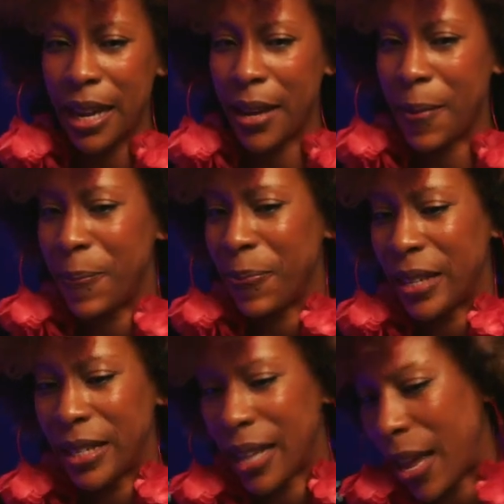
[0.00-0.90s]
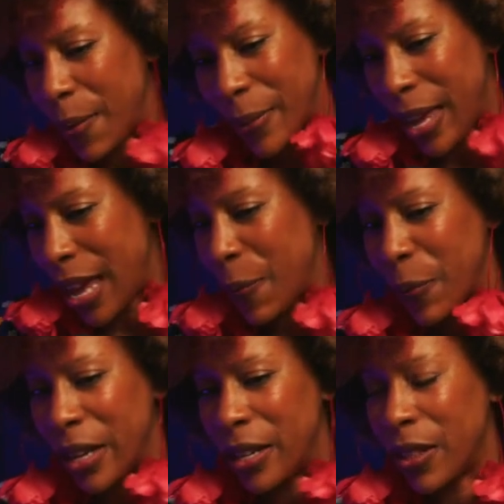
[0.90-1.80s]
the time came
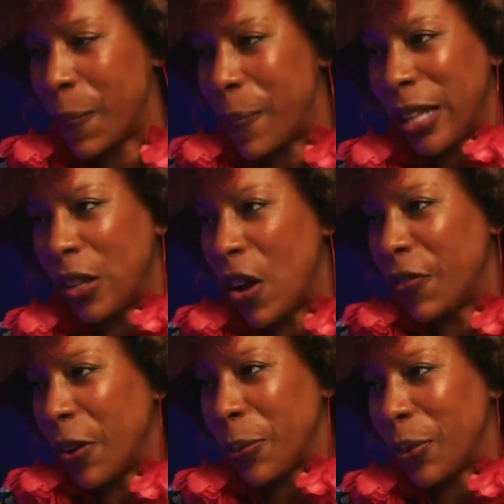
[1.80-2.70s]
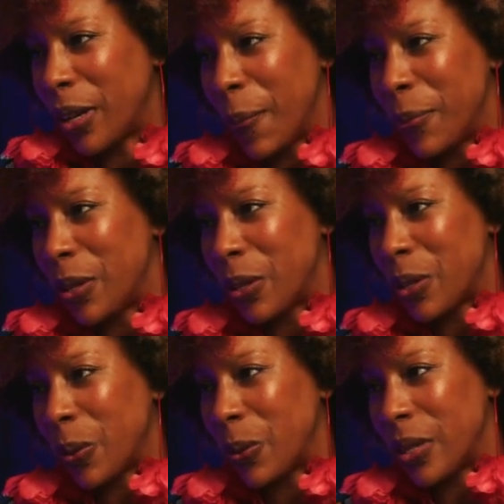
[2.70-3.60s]
when the big law firms would come to the
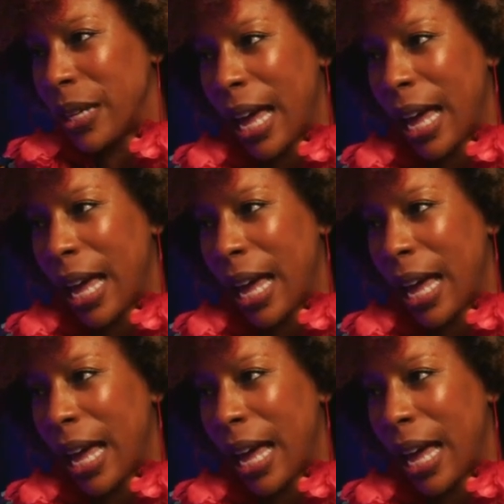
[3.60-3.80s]
schools and